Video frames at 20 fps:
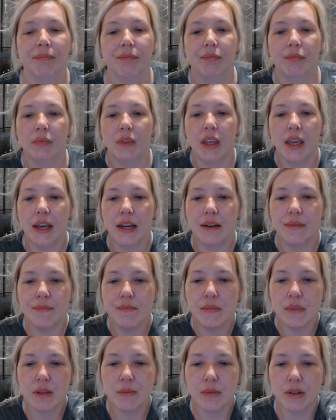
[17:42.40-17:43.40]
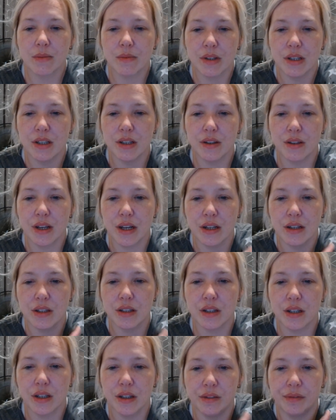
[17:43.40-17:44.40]
Yeah, sometimes I do that
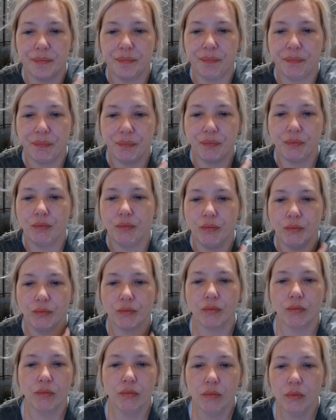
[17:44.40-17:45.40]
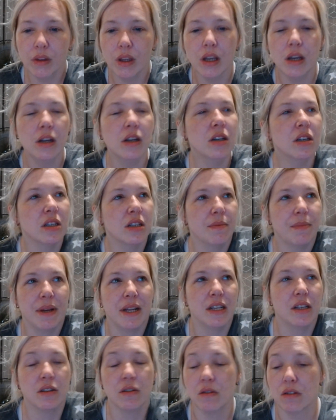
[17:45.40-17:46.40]
too. It just
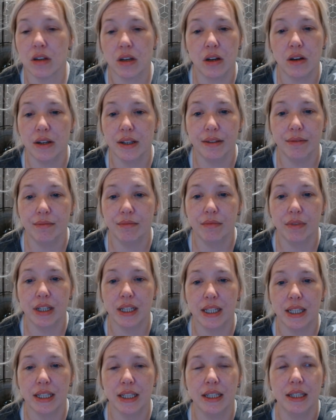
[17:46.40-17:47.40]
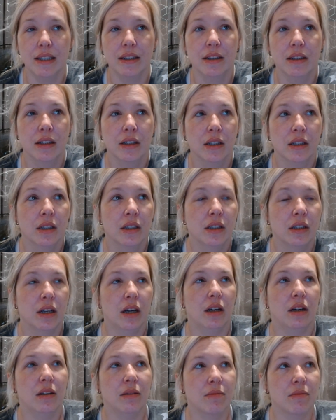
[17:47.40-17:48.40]
depends on the night, really.
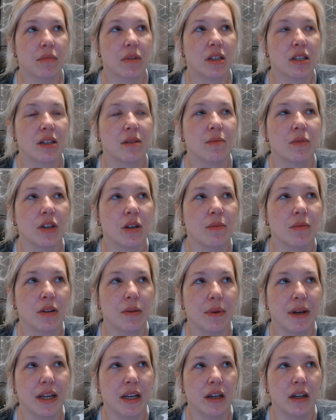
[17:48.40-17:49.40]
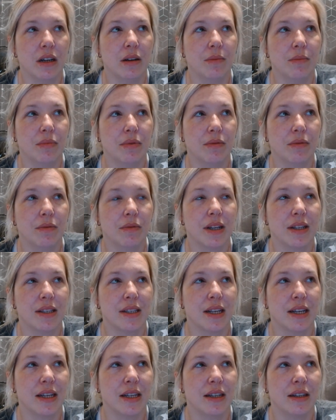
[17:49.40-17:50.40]
Because sometimes I wake up, like,
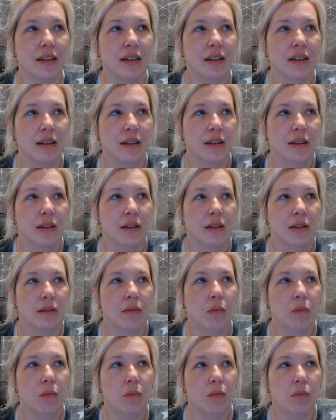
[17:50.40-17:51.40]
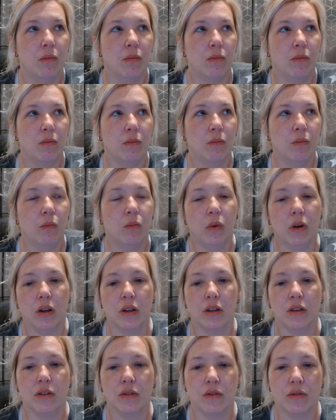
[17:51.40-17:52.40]
say,
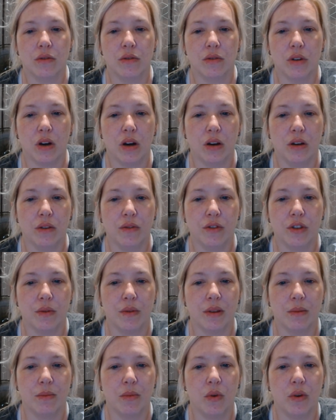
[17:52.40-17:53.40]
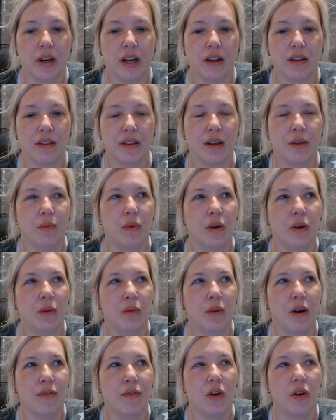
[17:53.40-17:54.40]
1, 2 in the morning. I think, well,
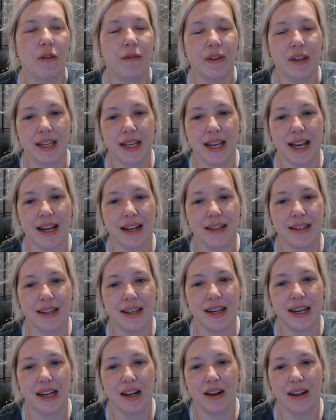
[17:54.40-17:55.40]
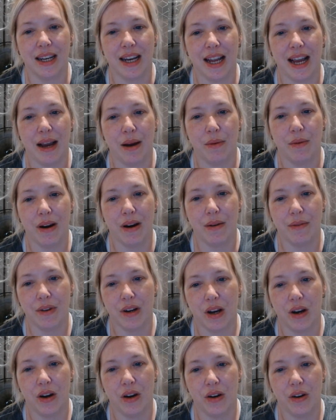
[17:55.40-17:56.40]
I've got to feed the cats in like an hour and a
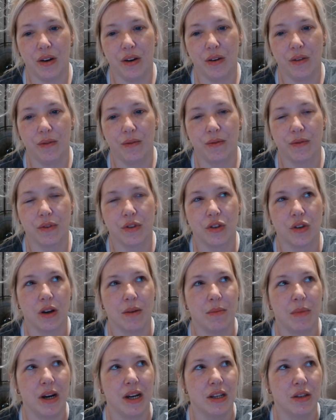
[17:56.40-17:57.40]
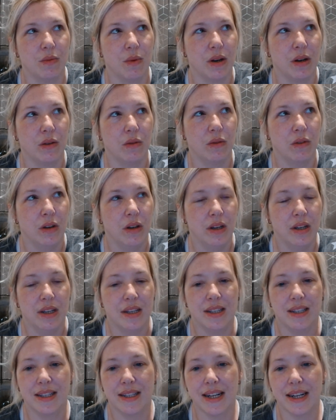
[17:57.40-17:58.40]
half, so I might as well
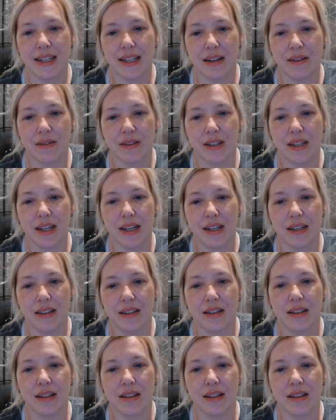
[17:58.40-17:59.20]
stay downstairs.